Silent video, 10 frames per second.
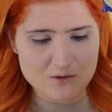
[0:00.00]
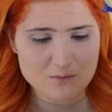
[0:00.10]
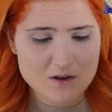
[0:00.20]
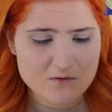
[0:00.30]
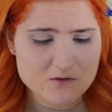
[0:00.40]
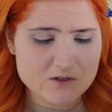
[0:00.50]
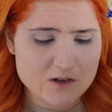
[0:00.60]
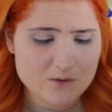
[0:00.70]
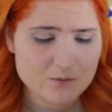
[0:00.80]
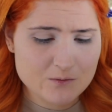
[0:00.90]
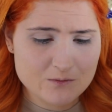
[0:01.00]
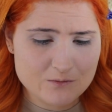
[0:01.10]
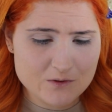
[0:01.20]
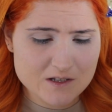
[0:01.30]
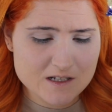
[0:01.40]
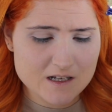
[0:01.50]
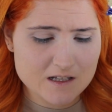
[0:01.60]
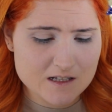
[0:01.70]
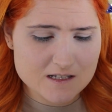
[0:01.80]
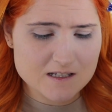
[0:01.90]
The puff is like
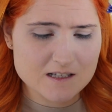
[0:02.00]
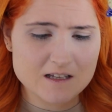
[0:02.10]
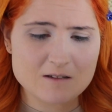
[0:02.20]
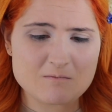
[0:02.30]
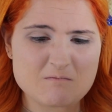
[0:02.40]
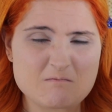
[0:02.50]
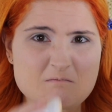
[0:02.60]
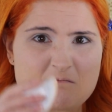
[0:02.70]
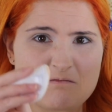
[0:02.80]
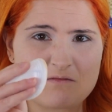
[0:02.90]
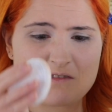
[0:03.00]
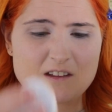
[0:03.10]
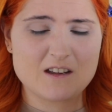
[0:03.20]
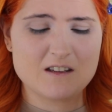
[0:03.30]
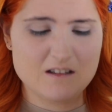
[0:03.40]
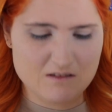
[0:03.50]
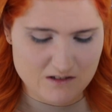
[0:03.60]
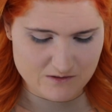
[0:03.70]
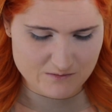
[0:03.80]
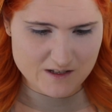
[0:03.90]
ridiculously like, I don't
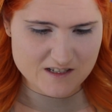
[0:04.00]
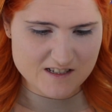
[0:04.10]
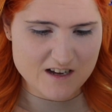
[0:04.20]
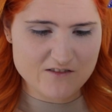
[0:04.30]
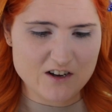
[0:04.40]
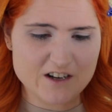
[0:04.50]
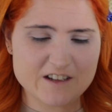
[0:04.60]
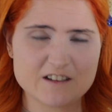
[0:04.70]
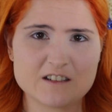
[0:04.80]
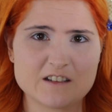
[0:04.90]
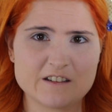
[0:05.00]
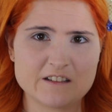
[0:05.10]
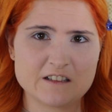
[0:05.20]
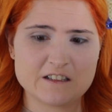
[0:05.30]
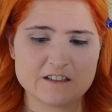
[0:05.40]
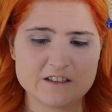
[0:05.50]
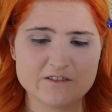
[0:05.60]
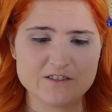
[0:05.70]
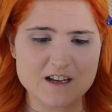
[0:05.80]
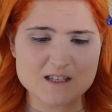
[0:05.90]
know, it's not very
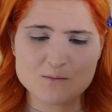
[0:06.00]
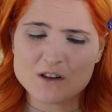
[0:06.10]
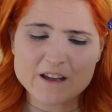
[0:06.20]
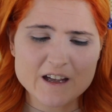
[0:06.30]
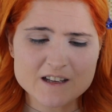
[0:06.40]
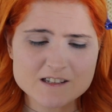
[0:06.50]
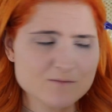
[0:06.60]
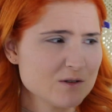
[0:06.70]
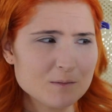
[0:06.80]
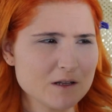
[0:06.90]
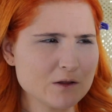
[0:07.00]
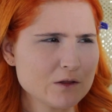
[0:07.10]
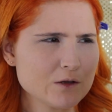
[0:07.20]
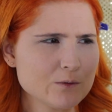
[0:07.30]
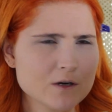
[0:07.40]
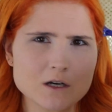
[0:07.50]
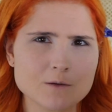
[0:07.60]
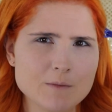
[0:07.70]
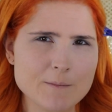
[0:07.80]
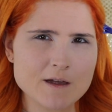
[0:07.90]
flexible, I guess would be the word,
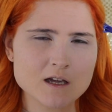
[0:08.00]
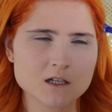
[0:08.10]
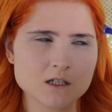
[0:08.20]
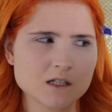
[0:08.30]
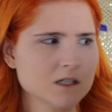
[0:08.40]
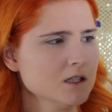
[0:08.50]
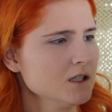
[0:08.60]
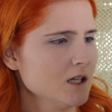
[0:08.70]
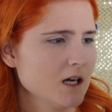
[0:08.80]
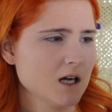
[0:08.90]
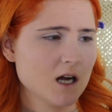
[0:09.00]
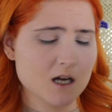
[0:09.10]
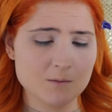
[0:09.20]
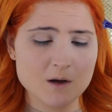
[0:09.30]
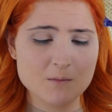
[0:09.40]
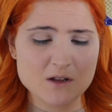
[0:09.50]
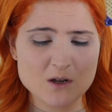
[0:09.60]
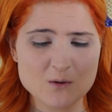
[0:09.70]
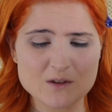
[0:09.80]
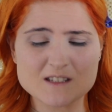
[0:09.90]
maybe. But
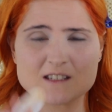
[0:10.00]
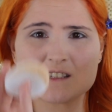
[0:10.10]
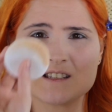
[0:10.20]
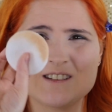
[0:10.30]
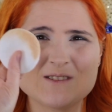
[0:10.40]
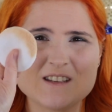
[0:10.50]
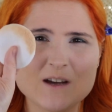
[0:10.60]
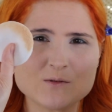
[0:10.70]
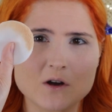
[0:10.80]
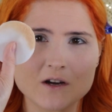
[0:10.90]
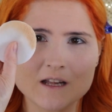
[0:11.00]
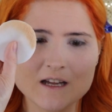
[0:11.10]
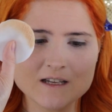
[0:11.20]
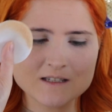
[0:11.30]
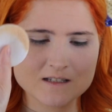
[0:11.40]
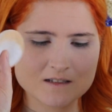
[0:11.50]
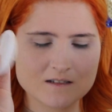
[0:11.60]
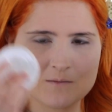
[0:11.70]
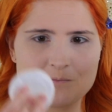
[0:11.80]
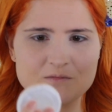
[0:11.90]
no, this is, you see how dark it is?
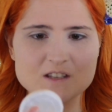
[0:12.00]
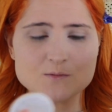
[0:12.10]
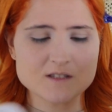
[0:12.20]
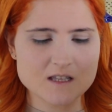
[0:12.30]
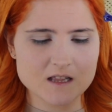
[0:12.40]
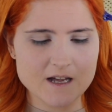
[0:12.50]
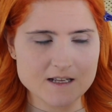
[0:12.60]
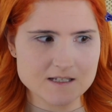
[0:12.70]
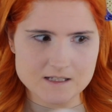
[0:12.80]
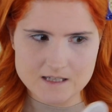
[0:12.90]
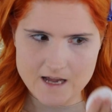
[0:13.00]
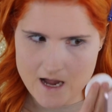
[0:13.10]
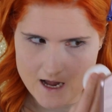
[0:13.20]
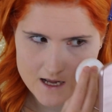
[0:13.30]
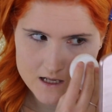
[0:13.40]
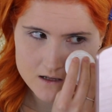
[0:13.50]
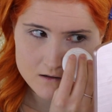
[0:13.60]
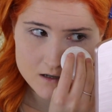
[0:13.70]
This was the lightest they had.